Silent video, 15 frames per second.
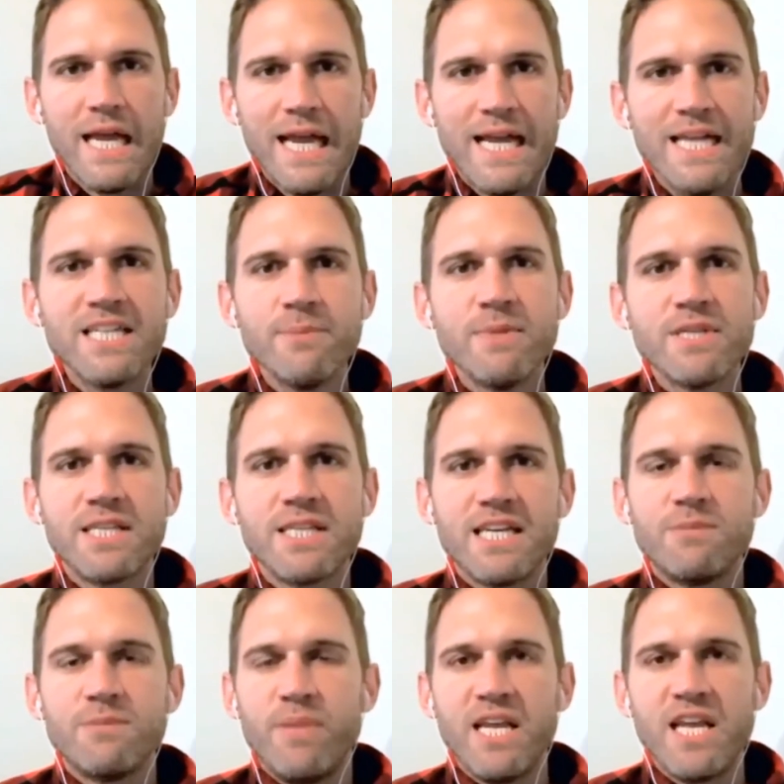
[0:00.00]
Intimacy
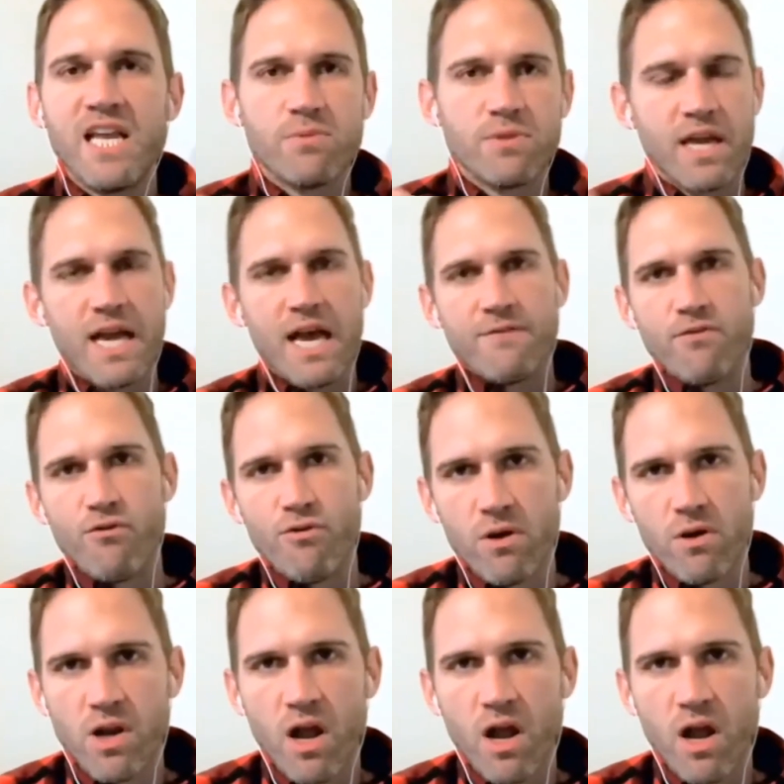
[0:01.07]
is being able to have a real